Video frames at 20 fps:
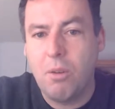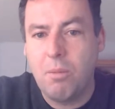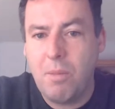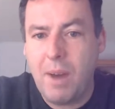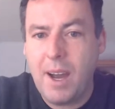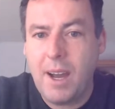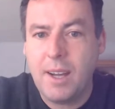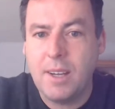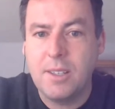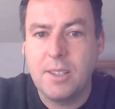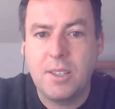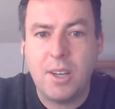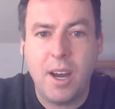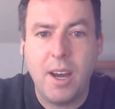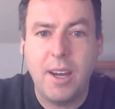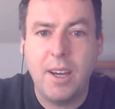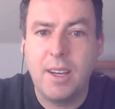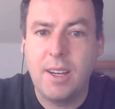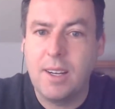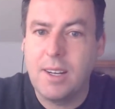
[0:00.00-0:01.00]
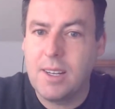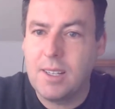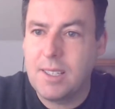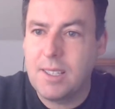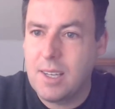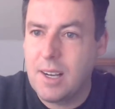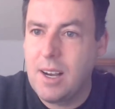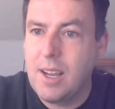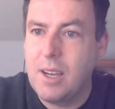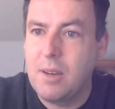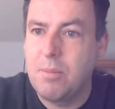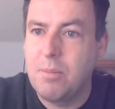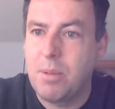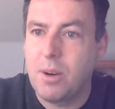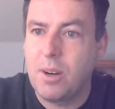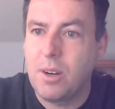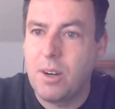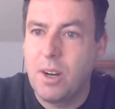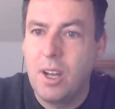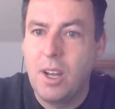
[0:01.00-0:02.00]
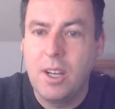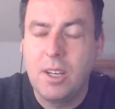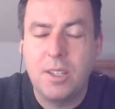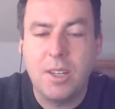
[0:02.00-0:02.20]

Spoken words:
man dying in his sleep or